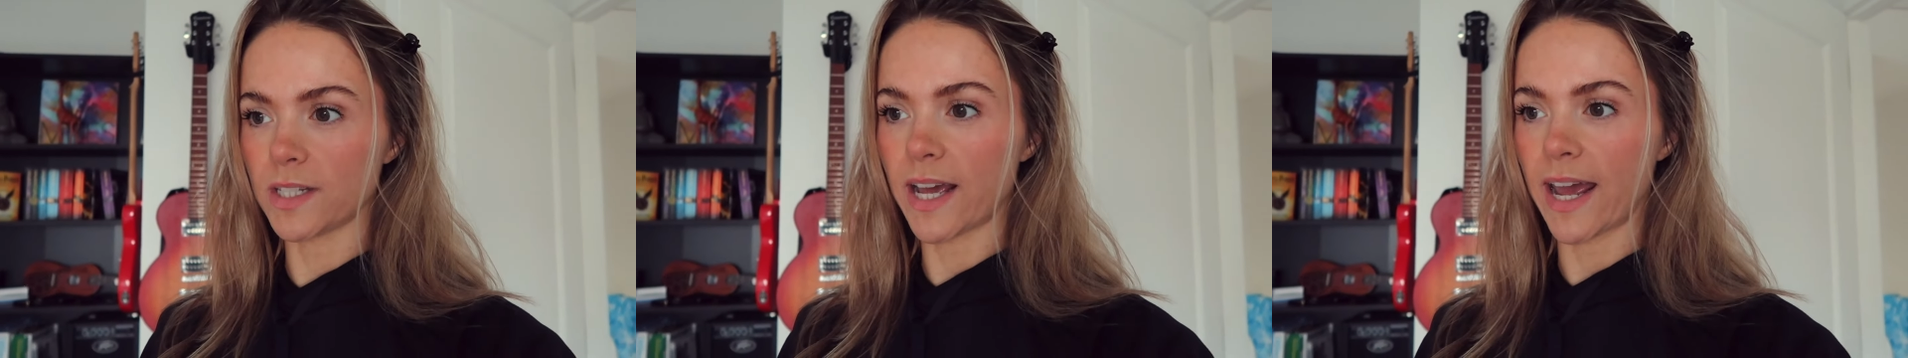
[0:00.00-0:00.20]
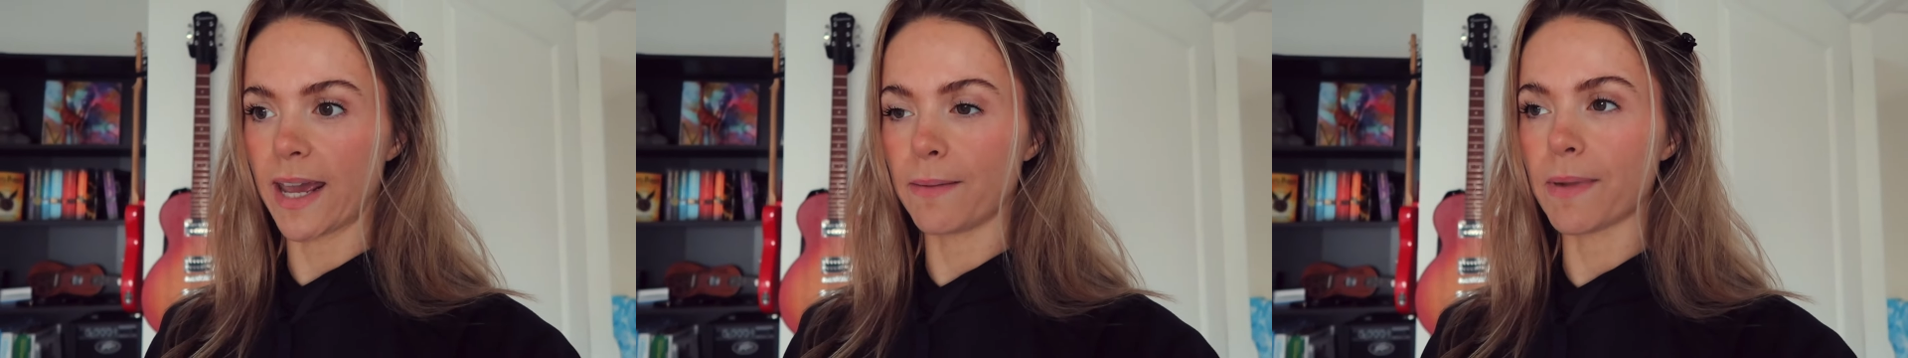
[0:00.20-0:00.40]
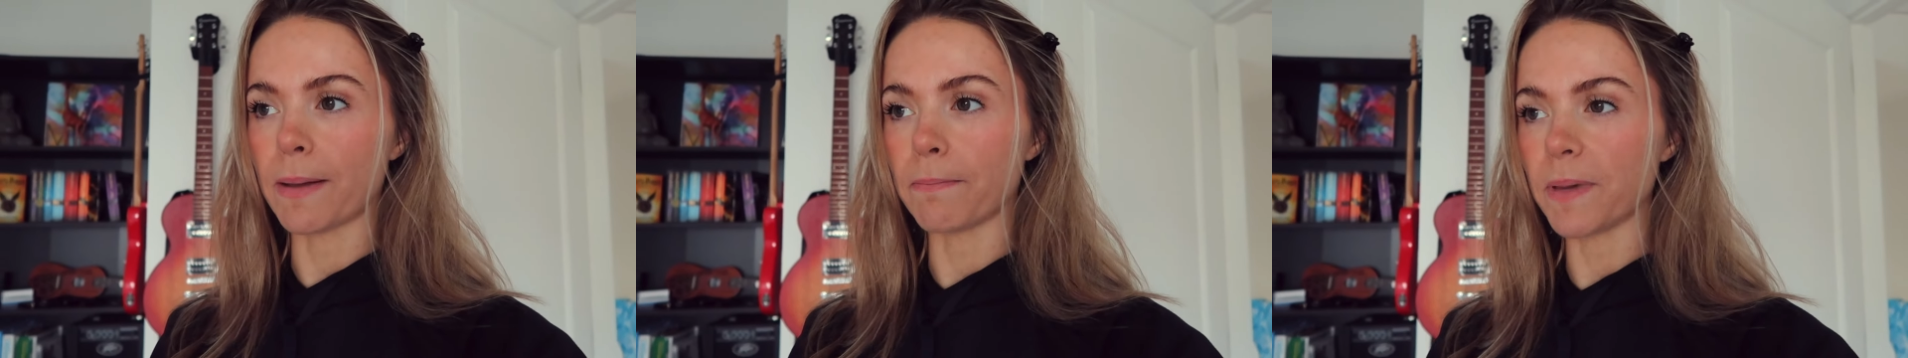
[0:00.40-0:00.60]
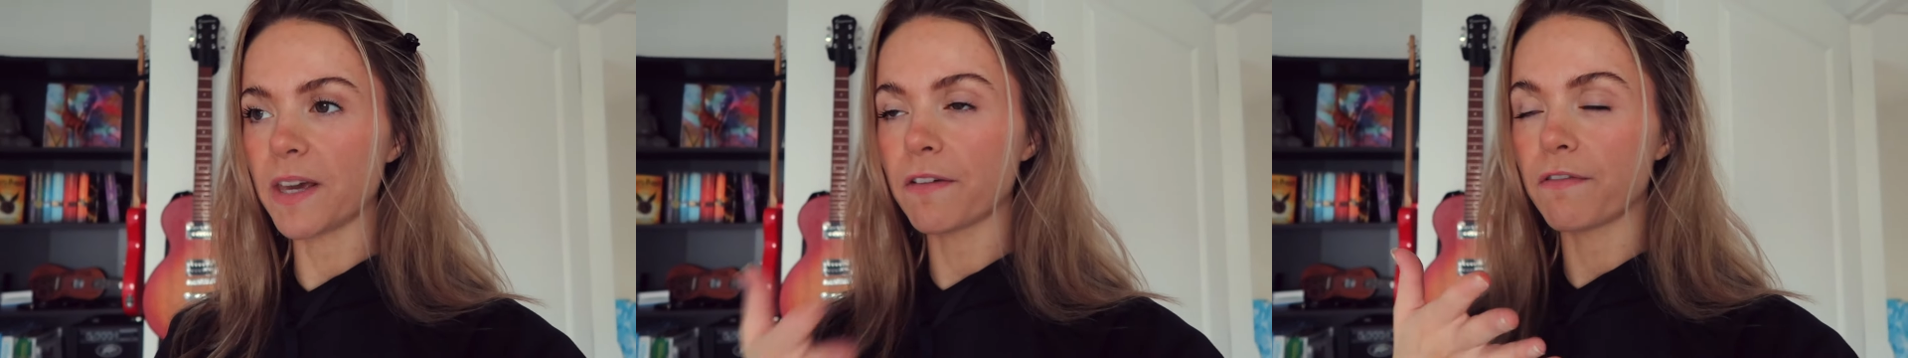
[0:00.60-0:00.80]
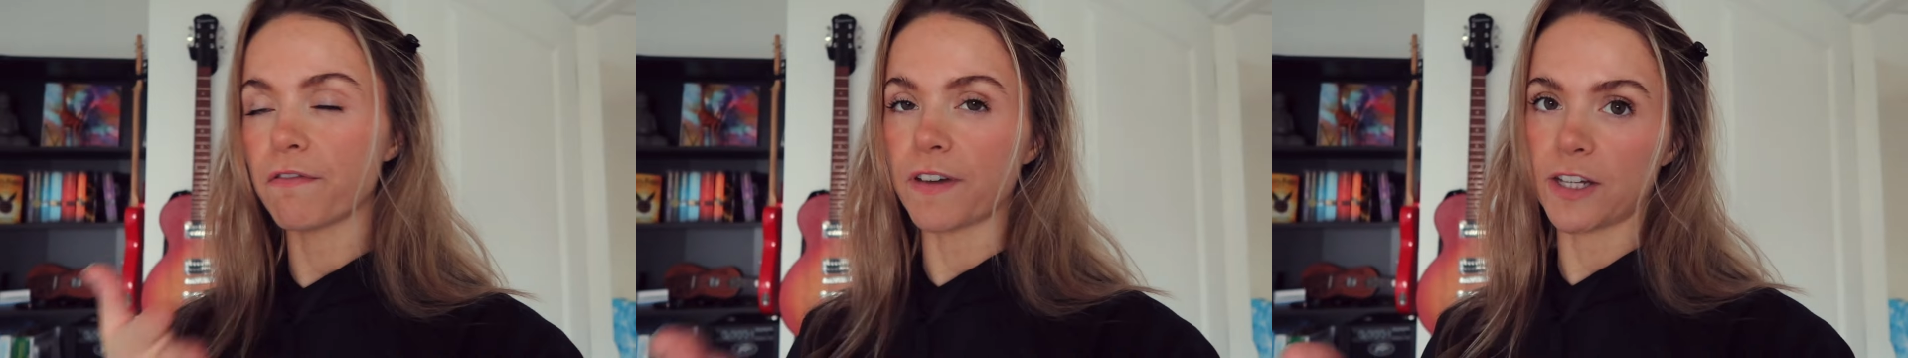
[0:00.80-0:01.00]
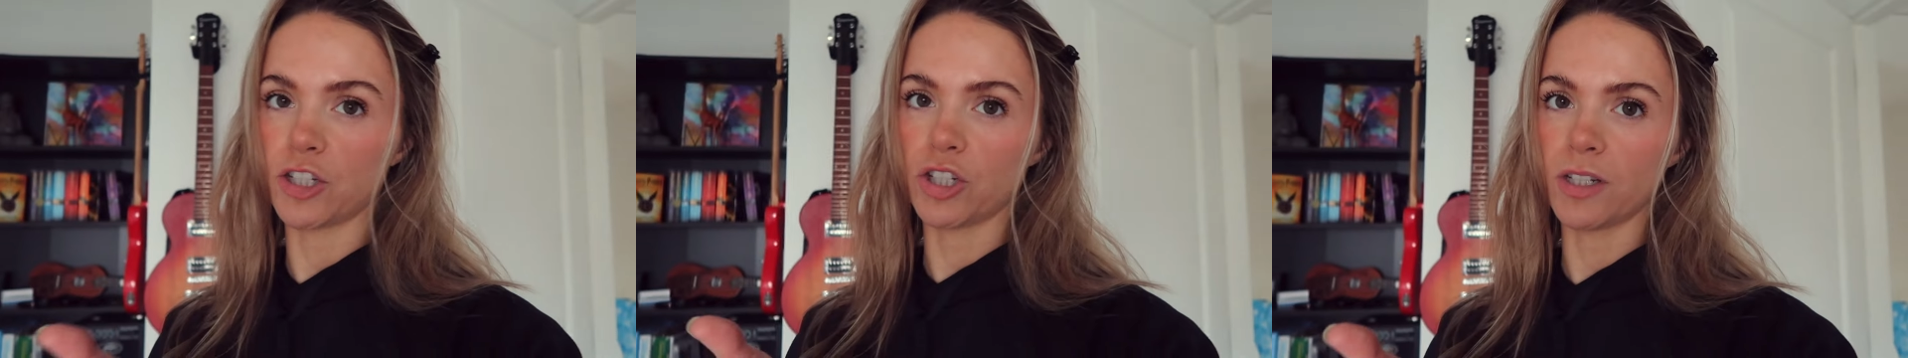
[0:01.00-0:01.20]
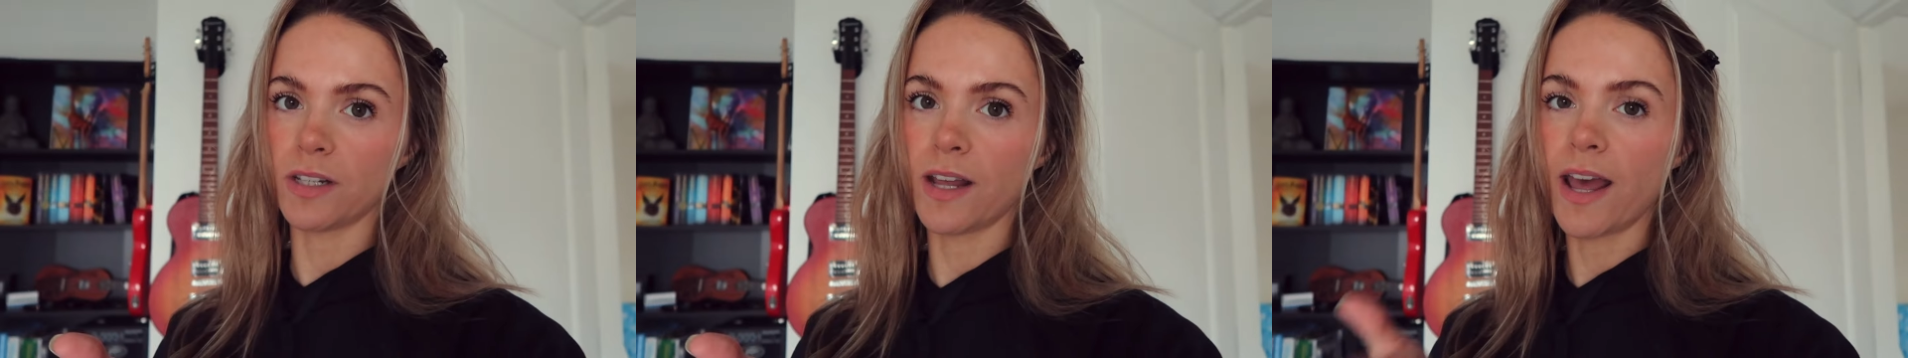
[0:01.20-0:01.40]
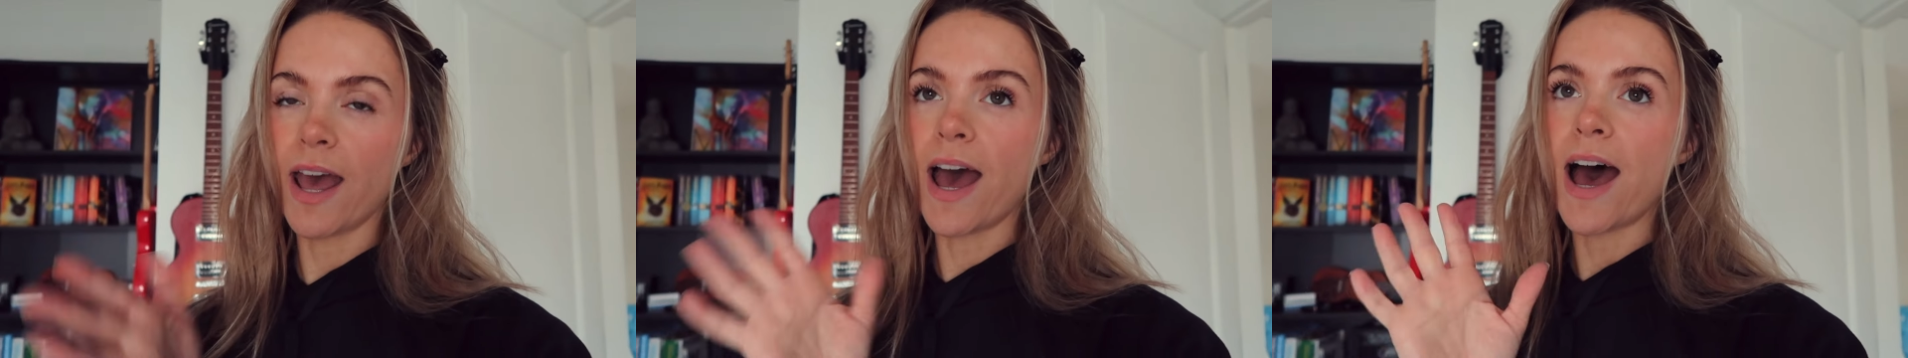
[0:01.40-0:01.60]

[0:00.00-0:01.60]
time and be efficient?